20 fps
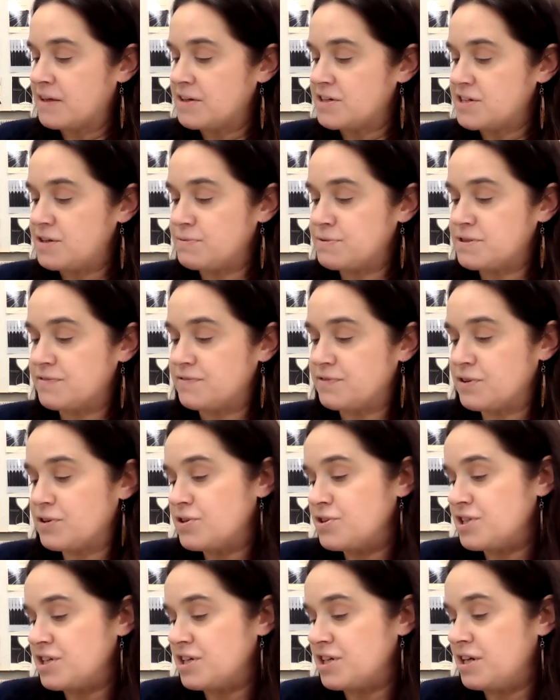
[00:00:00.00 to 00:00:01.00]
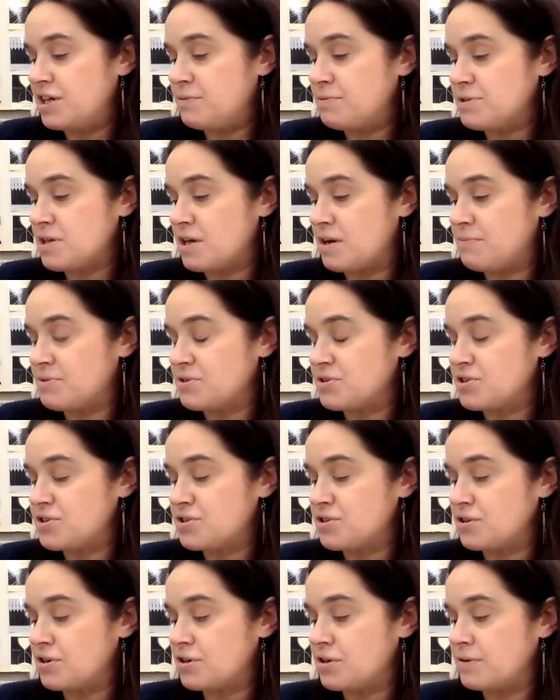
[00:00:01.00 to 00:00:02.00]
She was a virgin, he was almost
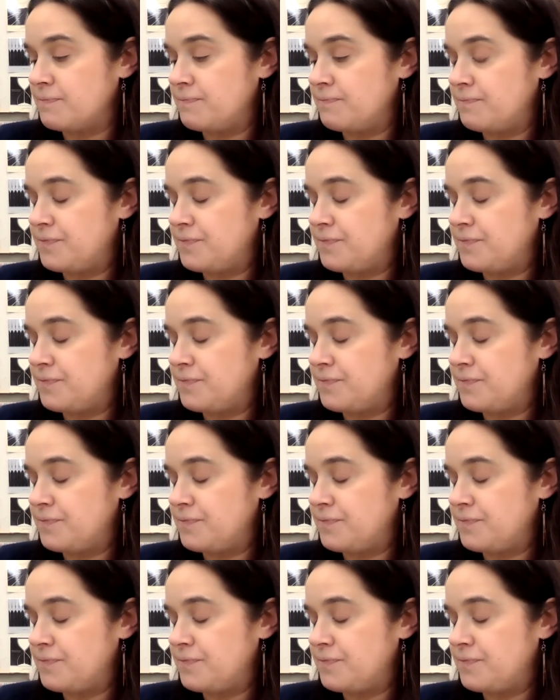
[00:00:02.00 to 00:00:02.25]
sure.